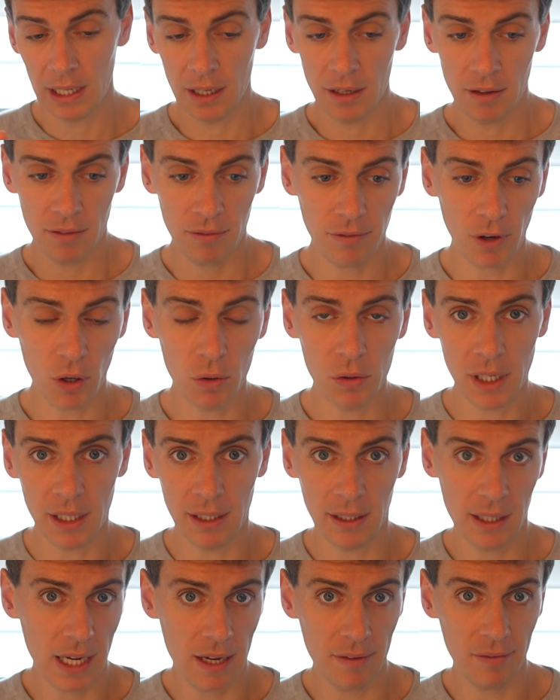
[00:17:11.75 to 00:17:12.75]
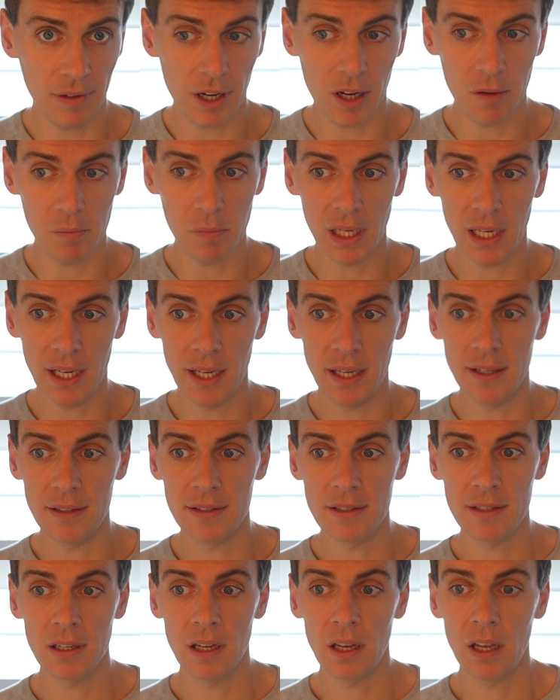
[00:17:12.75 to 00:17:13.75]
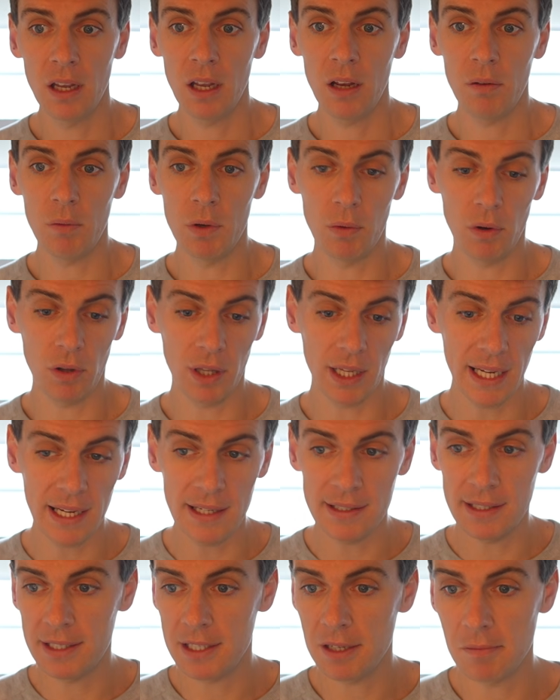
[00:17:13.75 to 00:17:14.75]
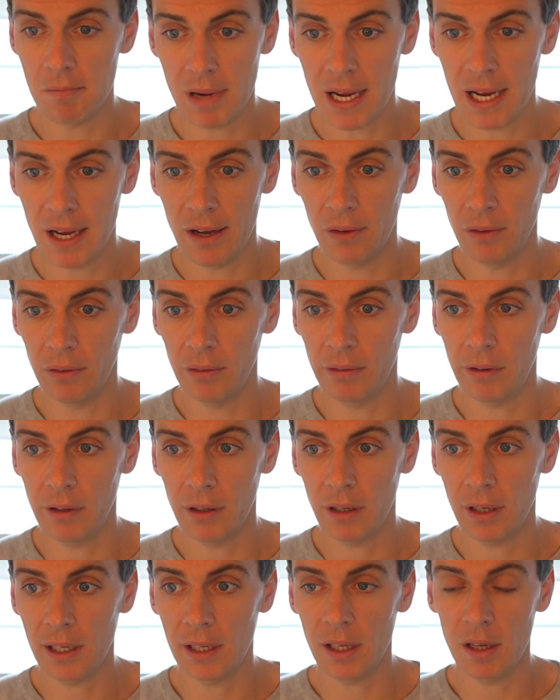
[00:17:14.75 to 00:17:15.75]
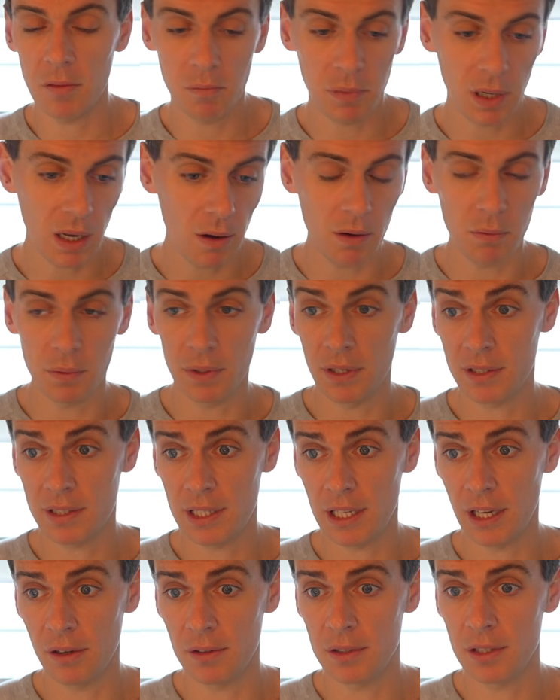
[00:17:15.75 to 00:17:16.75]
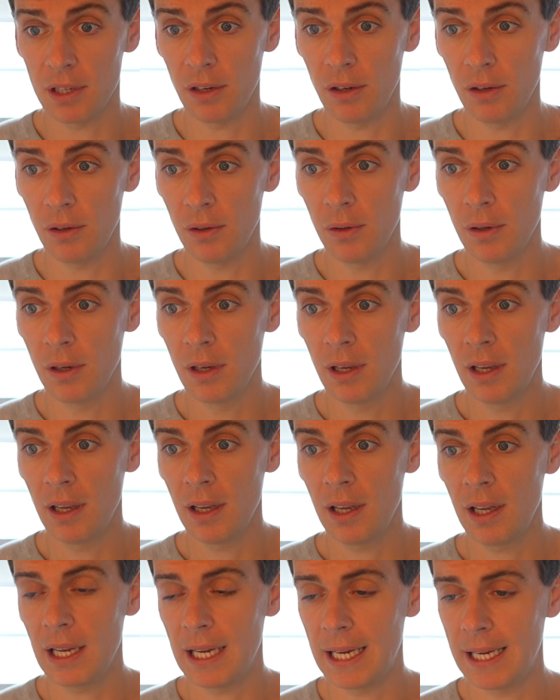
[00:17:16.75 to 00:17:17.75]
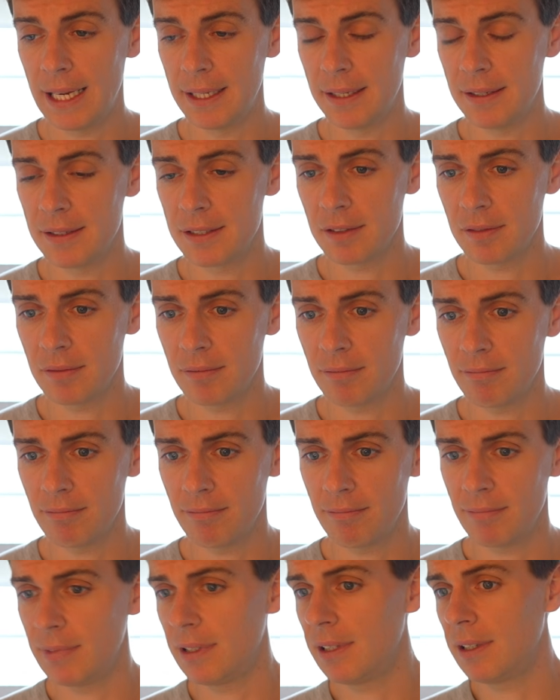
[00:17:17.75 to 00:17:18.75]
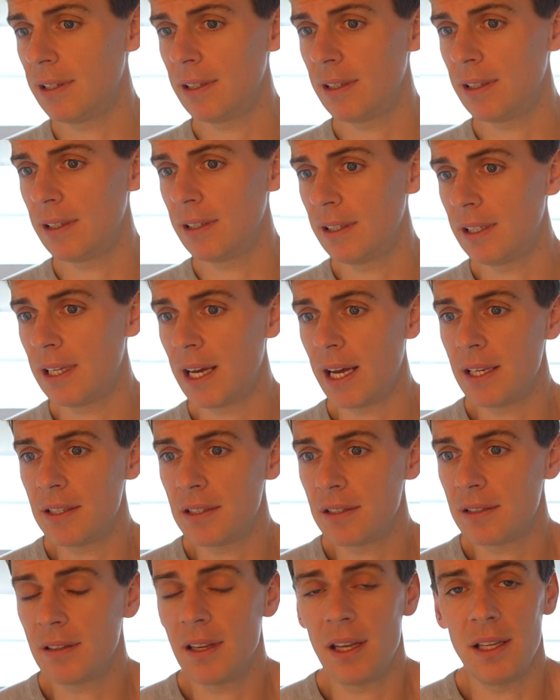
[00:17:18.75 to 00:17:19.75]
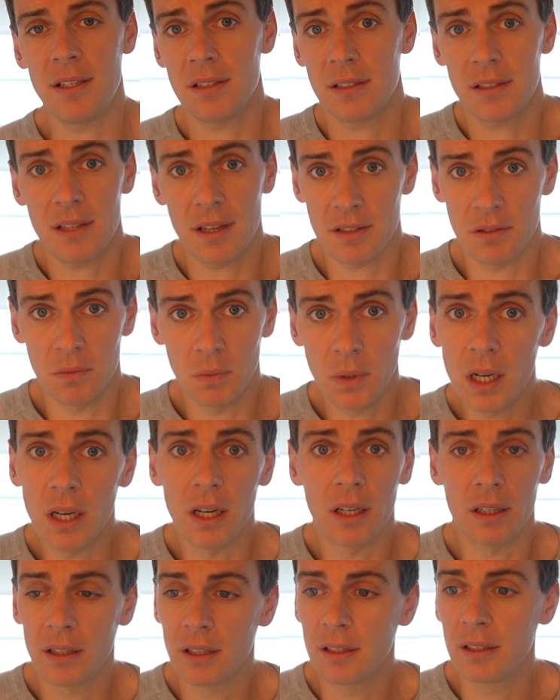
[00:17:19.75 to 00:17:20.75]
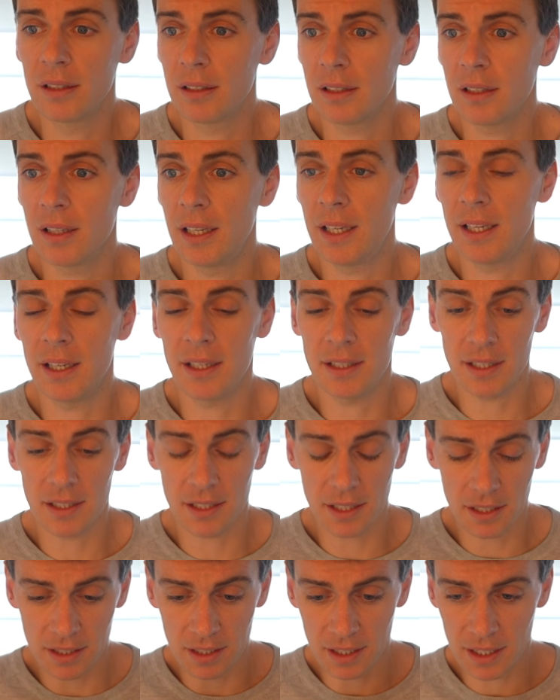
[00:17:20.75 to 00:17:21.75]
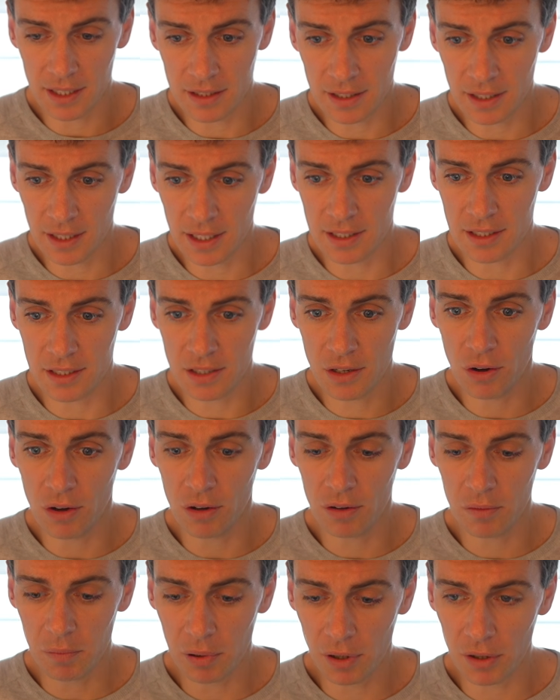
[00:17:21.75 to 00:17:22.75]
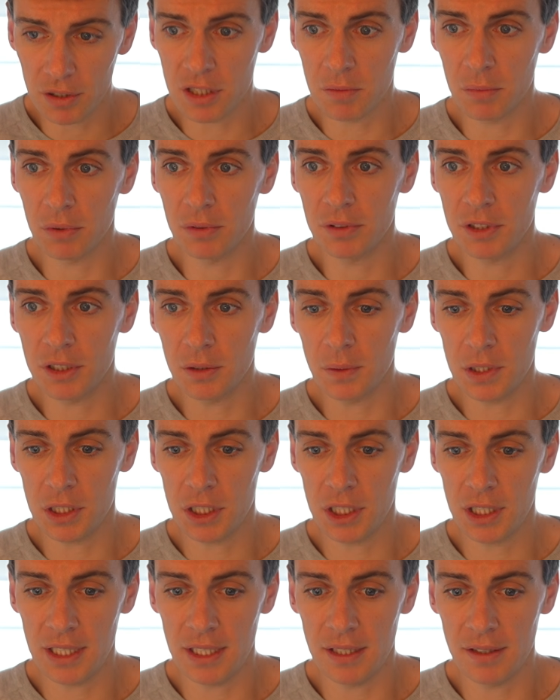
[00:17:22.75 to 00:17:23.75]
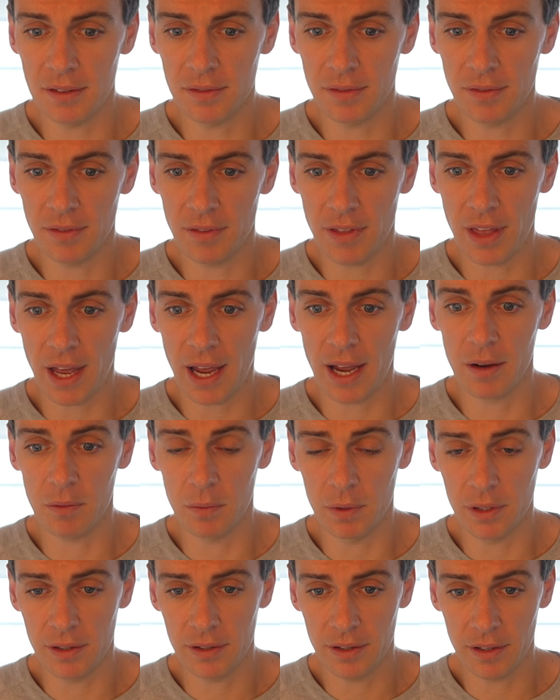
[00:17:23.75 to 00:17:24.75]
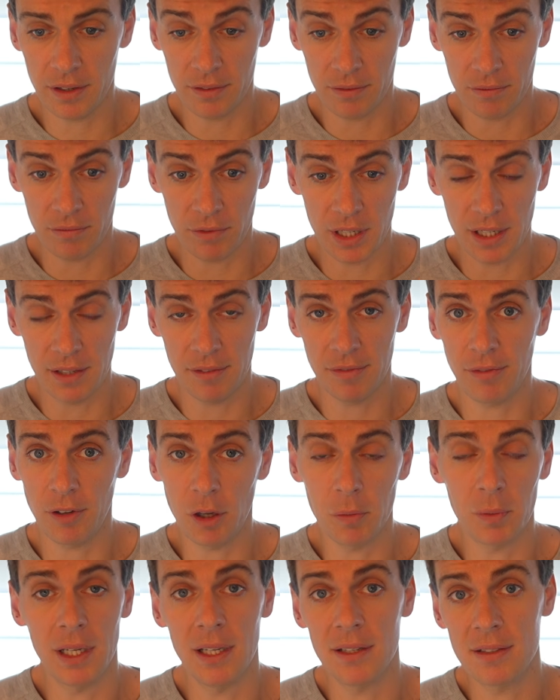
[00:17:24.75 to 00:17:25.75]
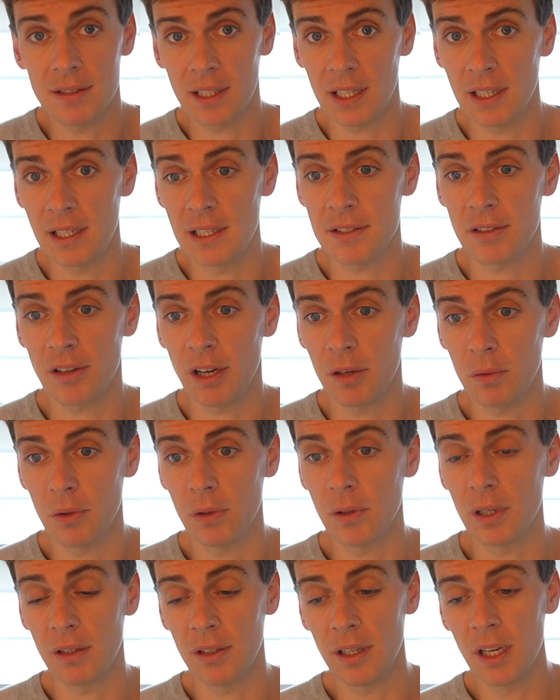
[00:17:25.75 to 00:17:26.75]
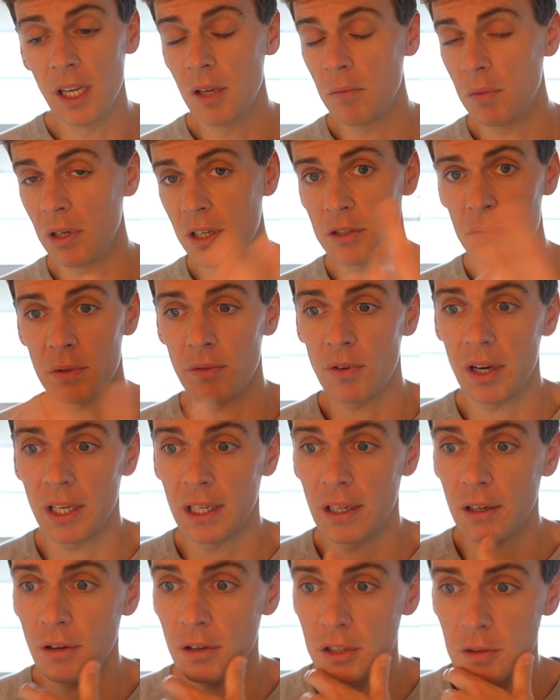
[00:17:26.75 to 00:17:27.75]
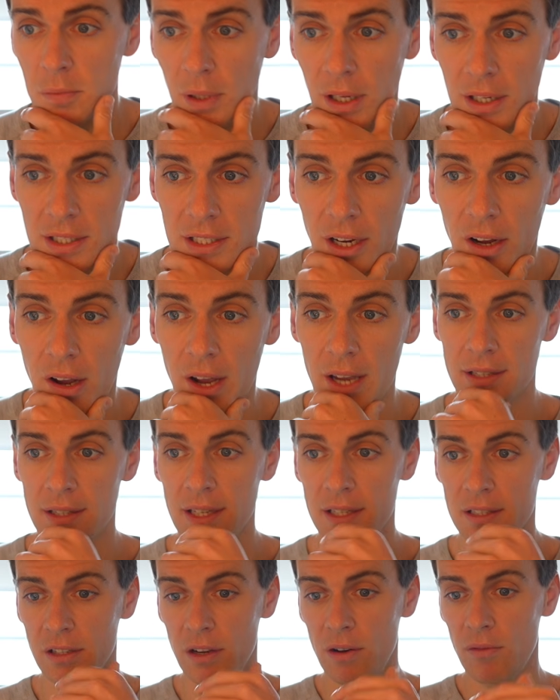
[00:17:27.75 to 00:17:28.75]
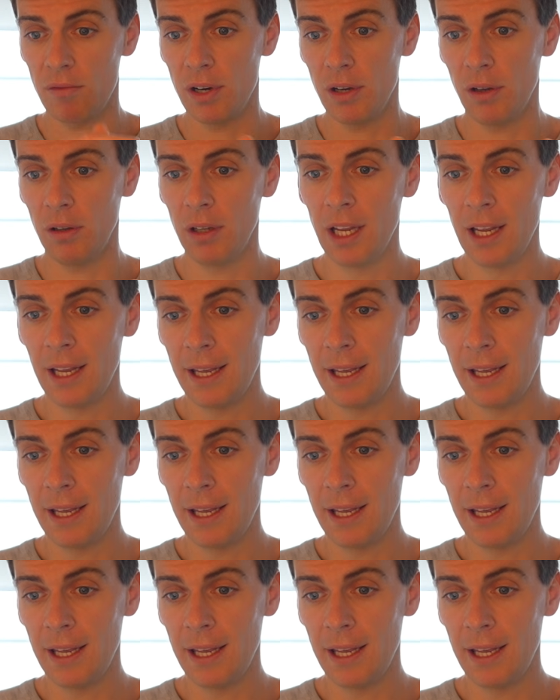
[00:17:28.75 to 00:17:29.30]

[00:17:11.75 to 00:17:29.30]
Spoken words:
folding Kevlar beads, we want easy to mount, blow up with a CO2, and yeah, it just doesn't work. It's not possible to achieve that with a really floppy, skinny sidewall. And because we're riding cross-ply tyres, there's no real